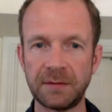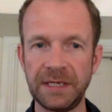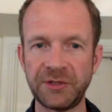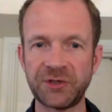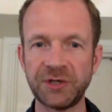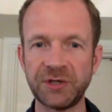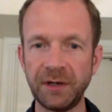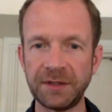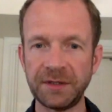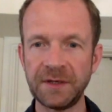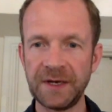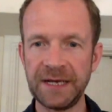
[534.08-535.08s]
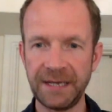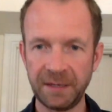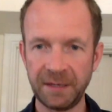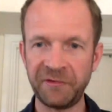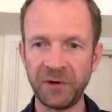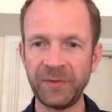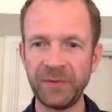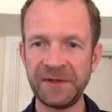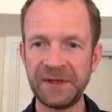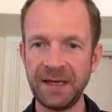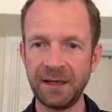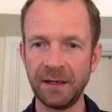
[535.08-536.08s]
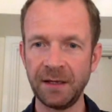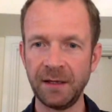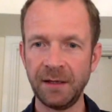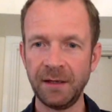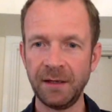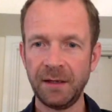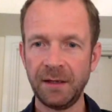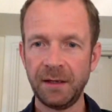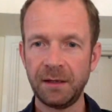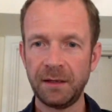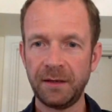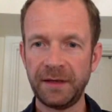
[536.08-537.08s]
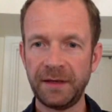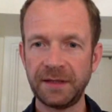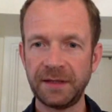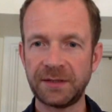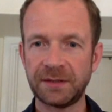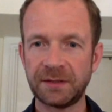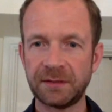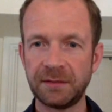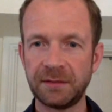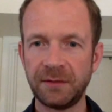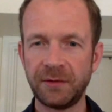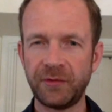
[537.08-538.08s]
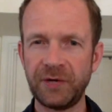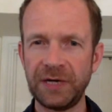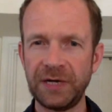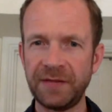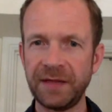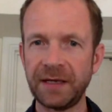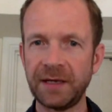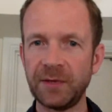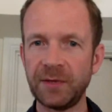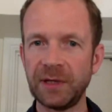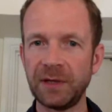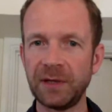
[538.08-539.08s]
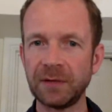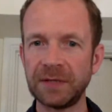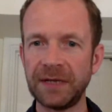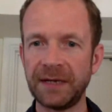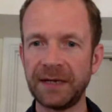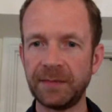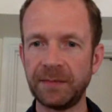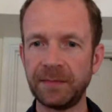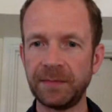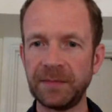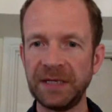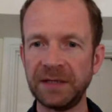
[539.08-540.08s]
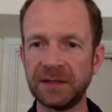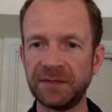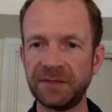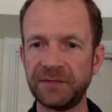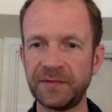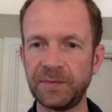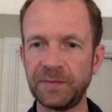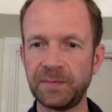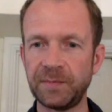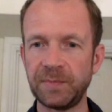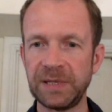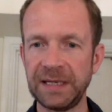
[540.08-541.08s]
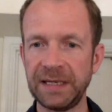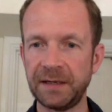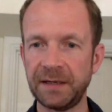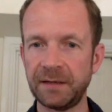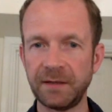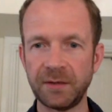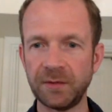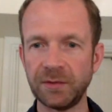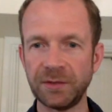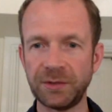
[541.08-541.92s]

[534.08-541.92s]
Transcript: instruct and create conformity, that's not really thinking about the long-term needs of the player, the coach,